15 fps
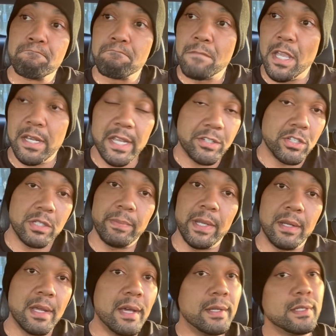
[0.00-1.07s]
And that's just being
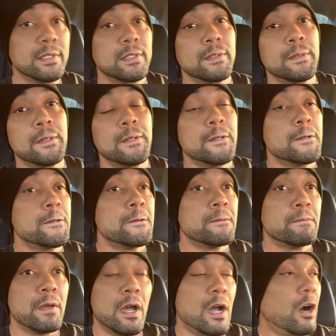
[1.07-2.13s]
honest.
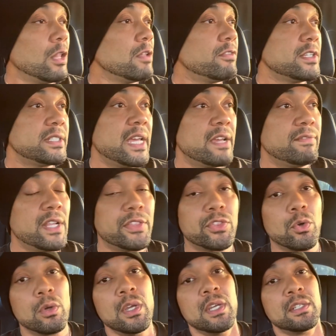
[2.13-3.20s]
All of us have that thorn.